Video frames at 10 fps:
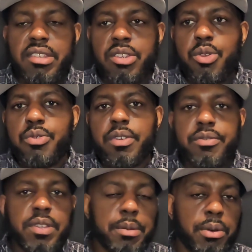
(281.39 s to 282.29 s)
I do think
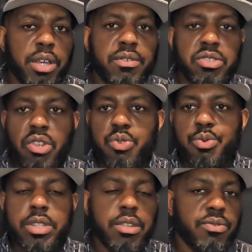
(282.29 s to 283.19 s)
Filip Ergovic does
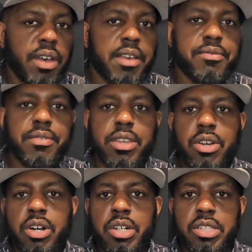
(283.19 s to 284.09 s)
win this fight
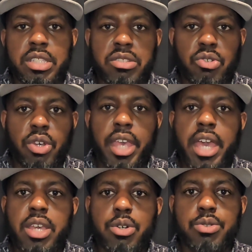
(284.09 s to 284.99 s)
via sort of
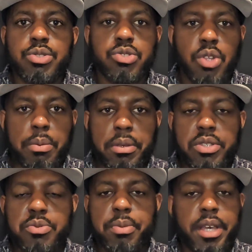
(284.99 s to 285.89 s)
KO
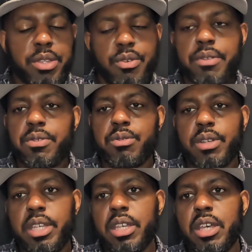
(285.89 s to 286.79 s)
stoppage by the
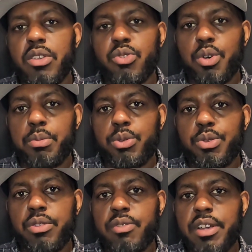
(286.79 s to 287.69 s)
referee, sort of
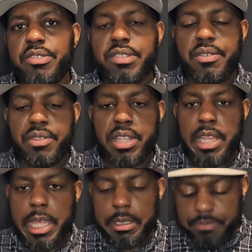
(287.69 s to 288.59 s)
between round 7 and
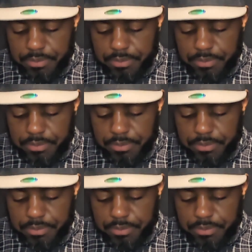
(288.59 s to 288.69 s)
8.